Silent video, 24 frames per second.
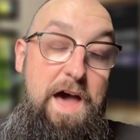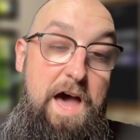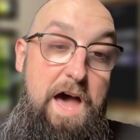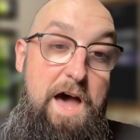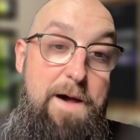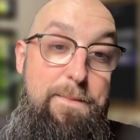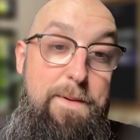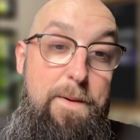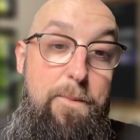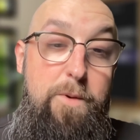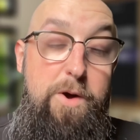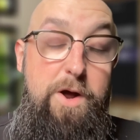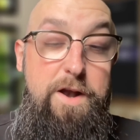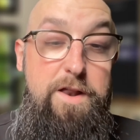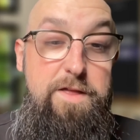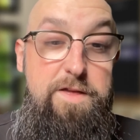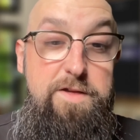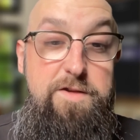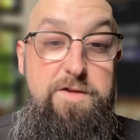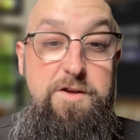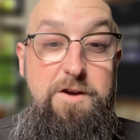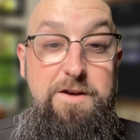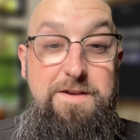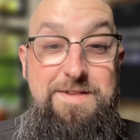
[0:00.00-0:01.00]
and we're going to
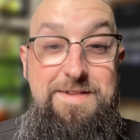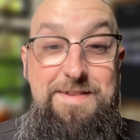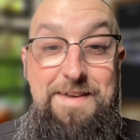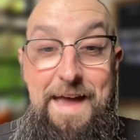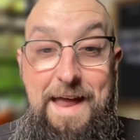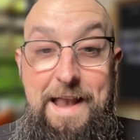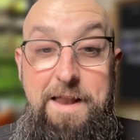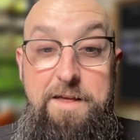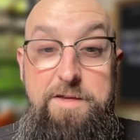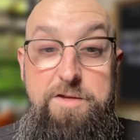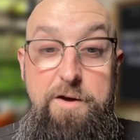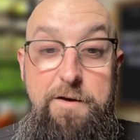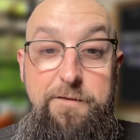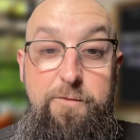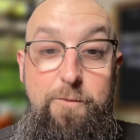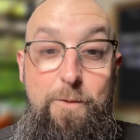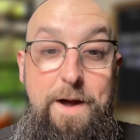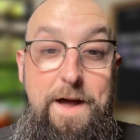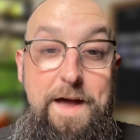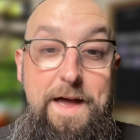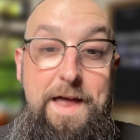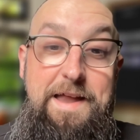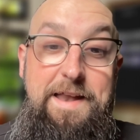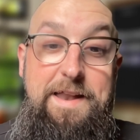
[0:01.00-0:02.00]
discuss scaling
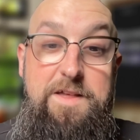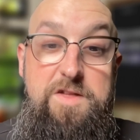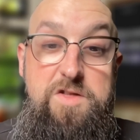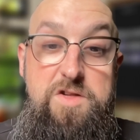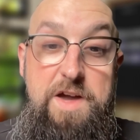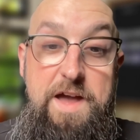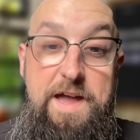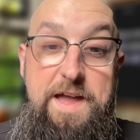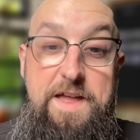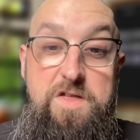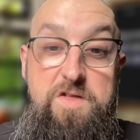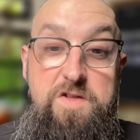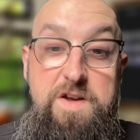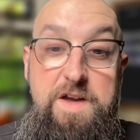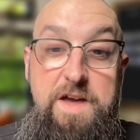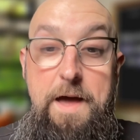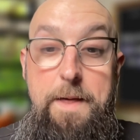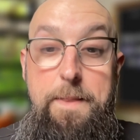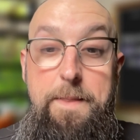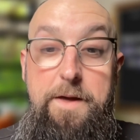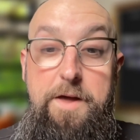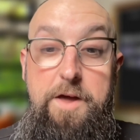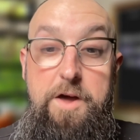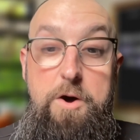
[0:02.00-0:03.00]
software, leading change,
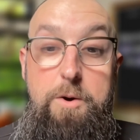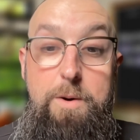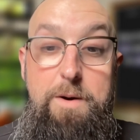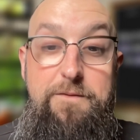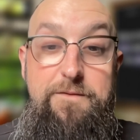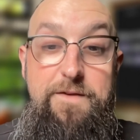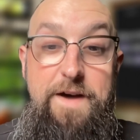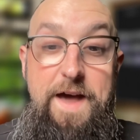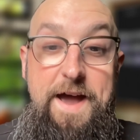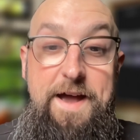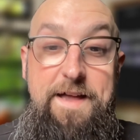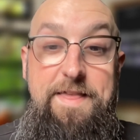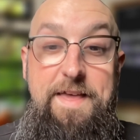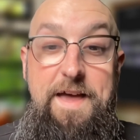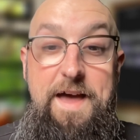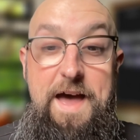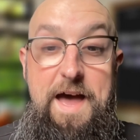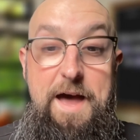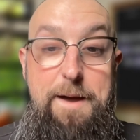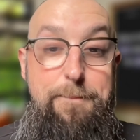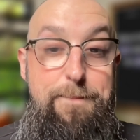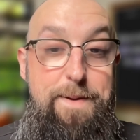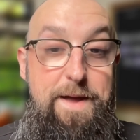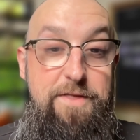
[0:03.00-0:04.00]
and the Go effect
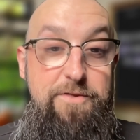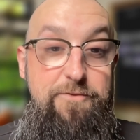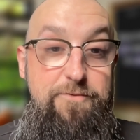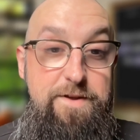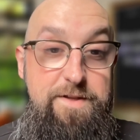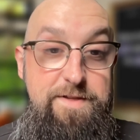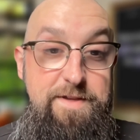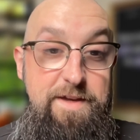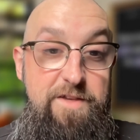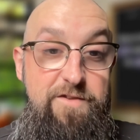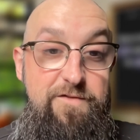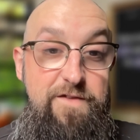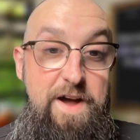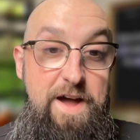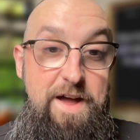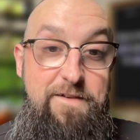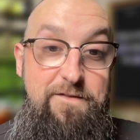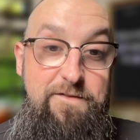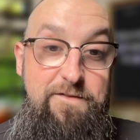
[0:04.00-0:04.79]
at bet365.